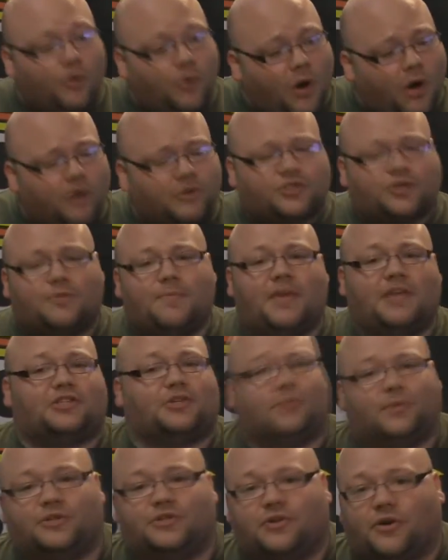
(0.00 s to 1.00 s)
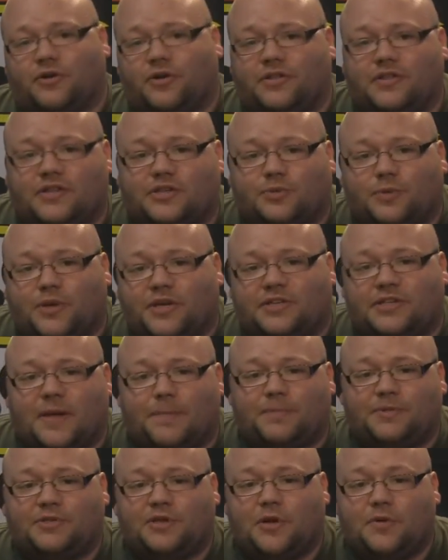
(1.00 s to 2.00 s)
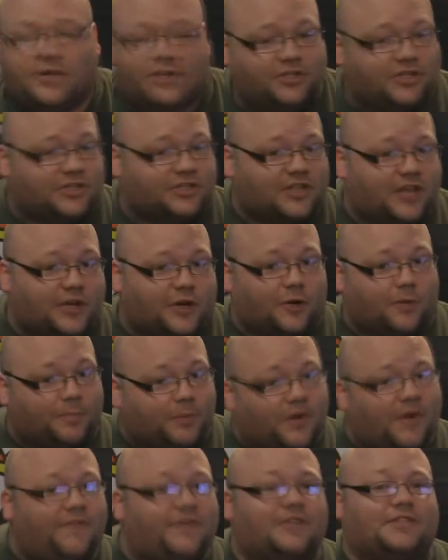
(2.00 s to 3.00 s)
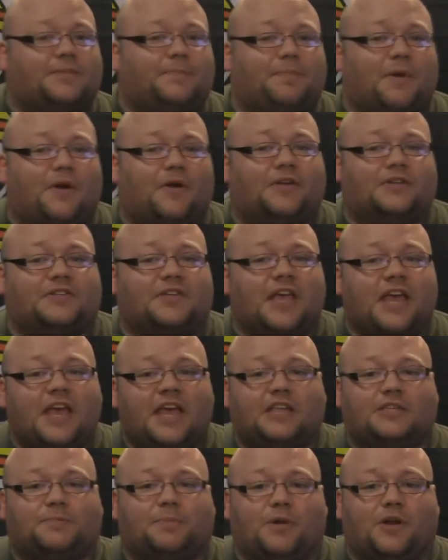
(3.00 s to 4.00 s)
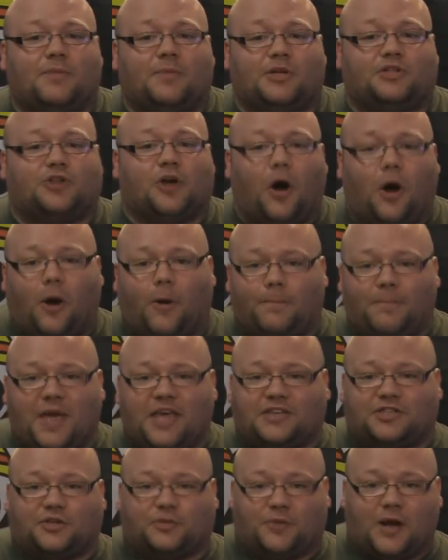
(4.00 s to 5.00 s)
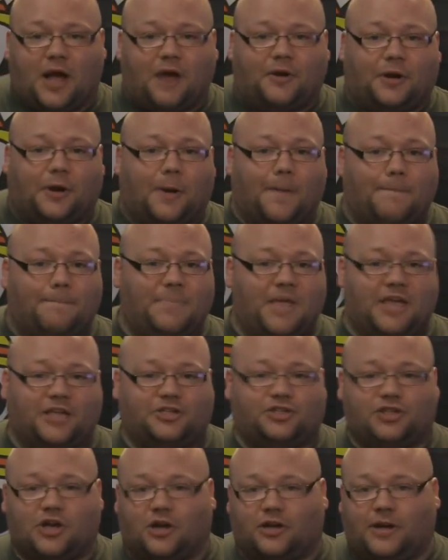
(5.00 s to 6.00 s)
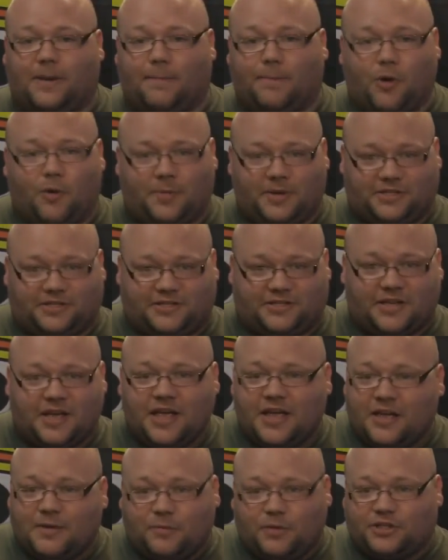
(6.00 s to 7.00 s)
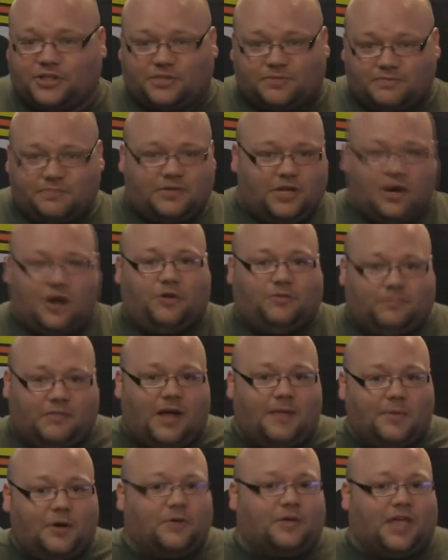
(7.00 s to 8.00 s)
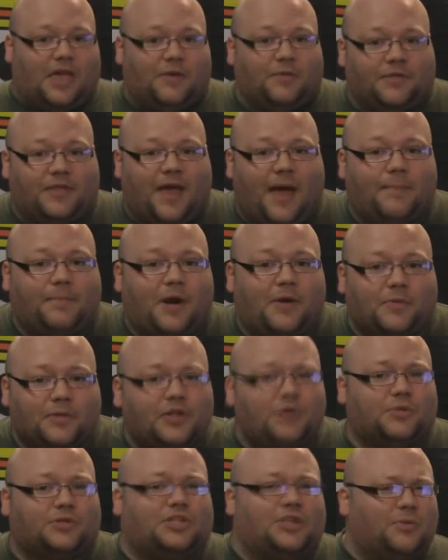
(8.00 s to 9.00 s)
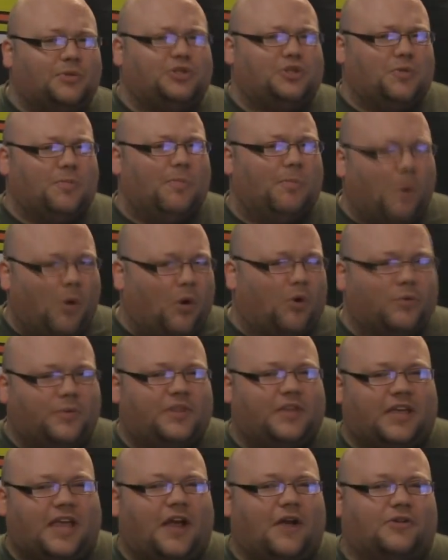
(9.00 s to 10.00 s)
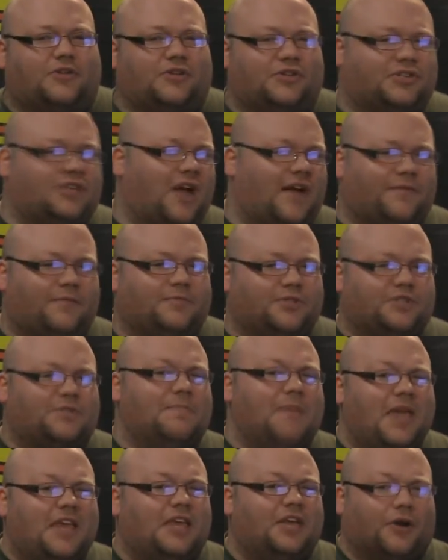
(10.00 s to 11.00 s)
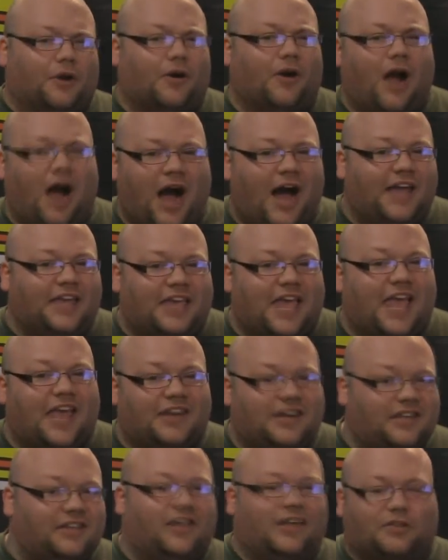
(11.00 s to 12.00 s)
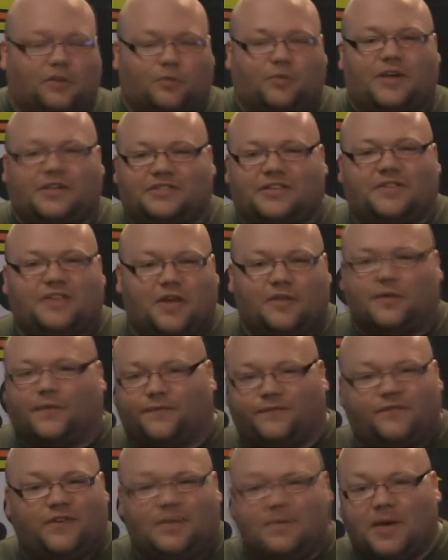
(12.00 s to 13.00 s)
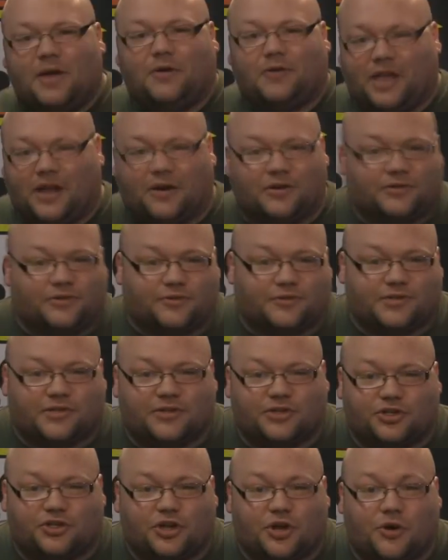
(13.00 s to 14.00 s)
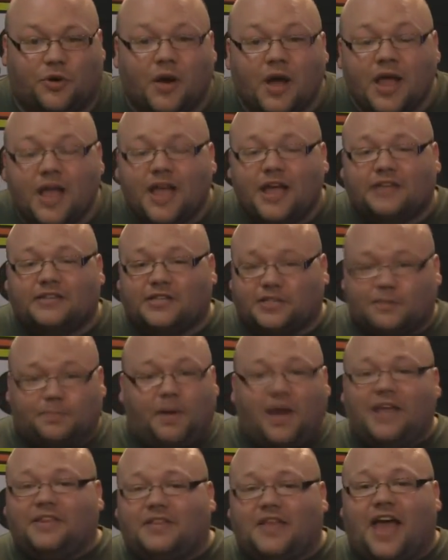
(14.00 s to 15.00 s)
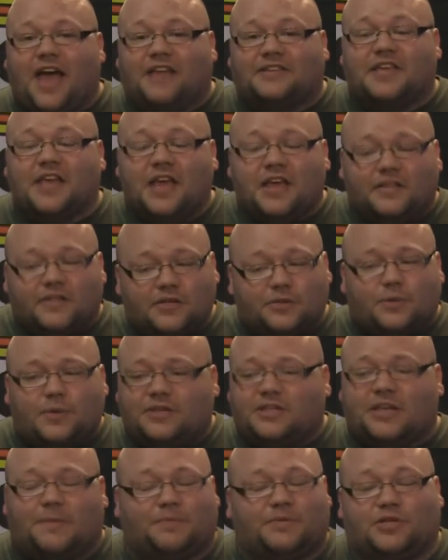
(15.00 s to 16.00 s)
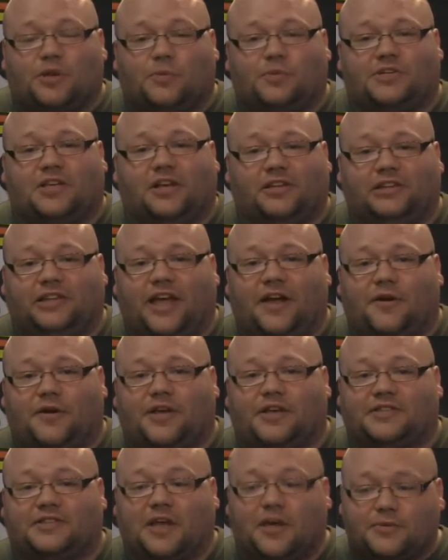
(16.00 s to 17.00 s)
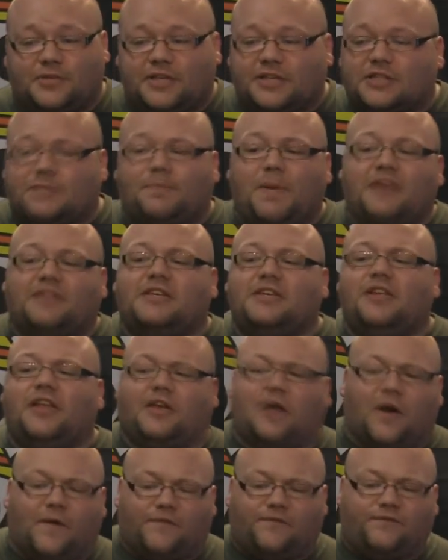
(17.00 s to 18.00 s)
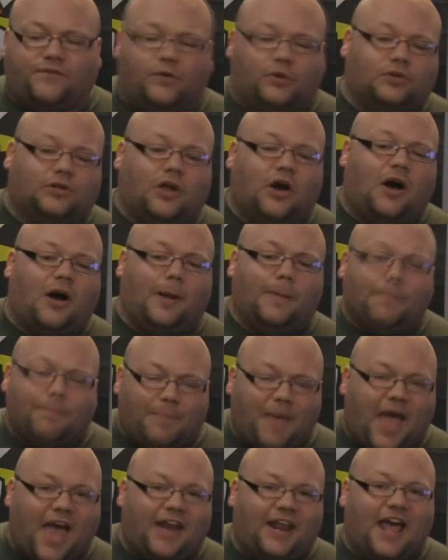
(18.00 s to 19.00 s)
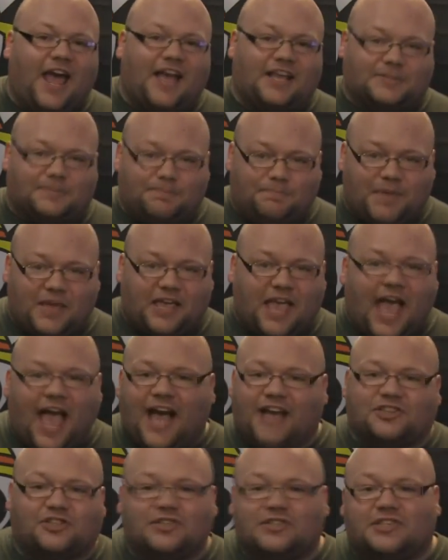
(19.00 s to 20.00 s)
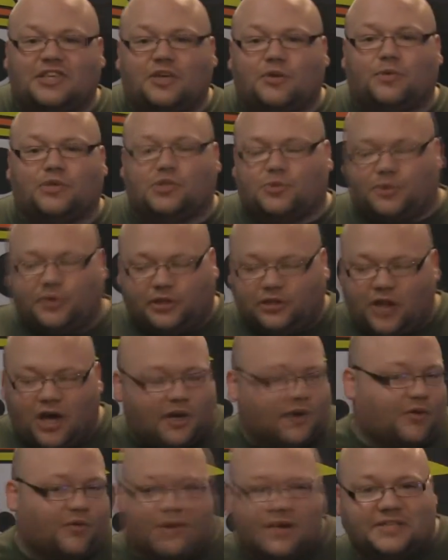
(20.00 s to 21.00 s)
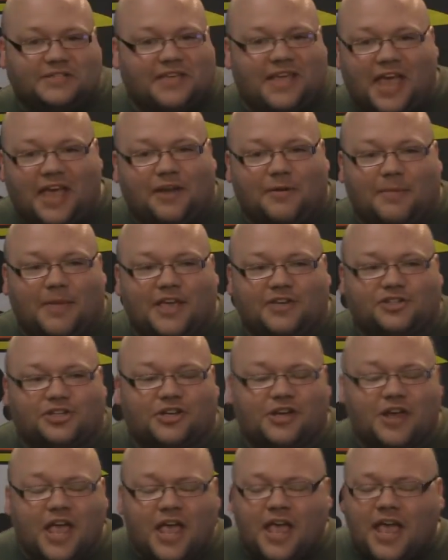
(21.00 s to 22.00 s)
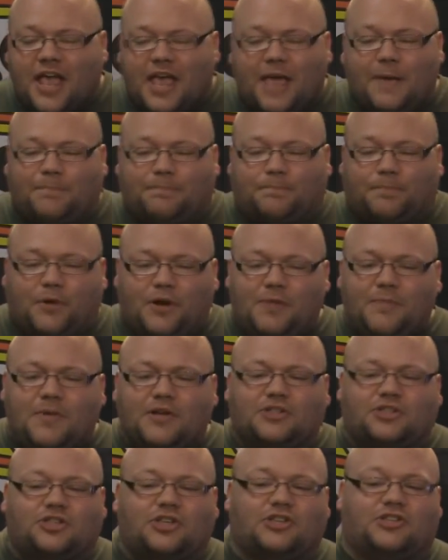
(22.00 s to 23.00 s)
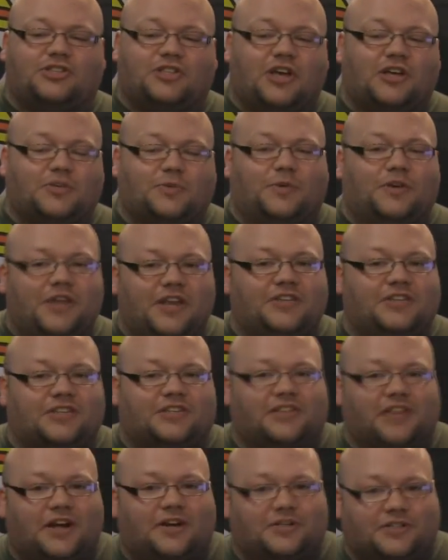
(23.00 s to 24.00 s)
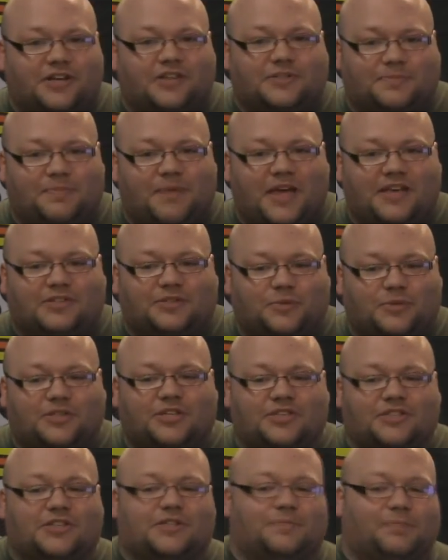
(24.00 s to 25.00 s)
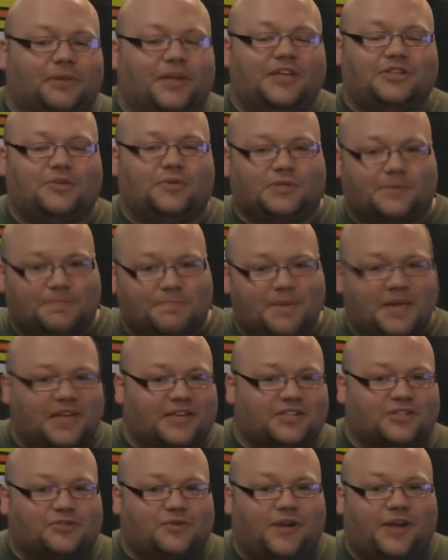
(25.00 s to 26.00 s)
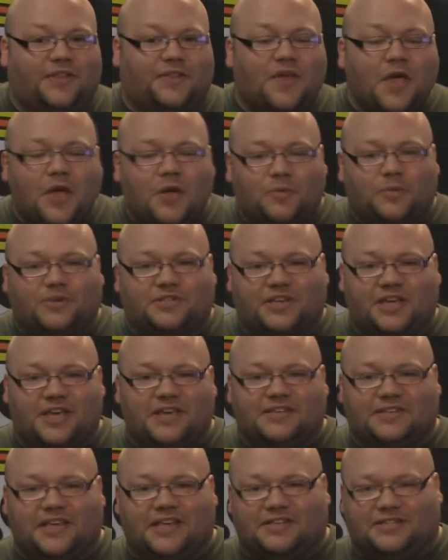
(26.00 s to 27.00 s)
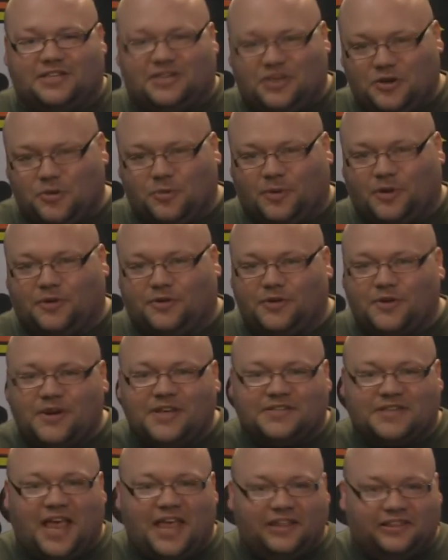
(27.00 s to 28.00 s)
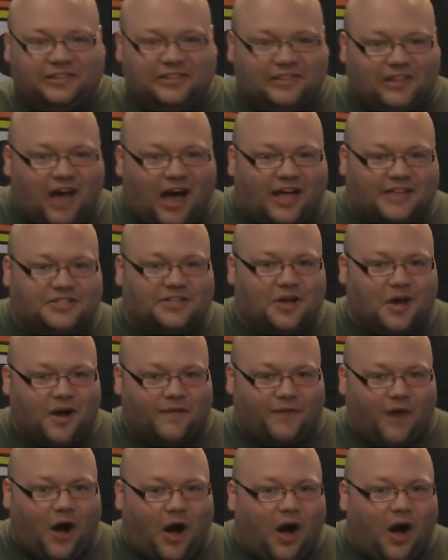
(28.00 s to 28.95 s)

who also makes a return in this week's episode, and just like her previous appearance, it's pretty much all based around her big, juggly boobies. Which, you know, I'm okay with that, but I really wish they would do more with the character aside from just making her eye candy like the rest of the other female characters in the show. Despite that, this week's episode was hilarious. I was expecting, like, a full-on, badass, big action sequence with a lot of crazy animation. It pretty much just does what Ninja Slayer does best, which is just play to its biggest strength, which is its humor. There is a lot of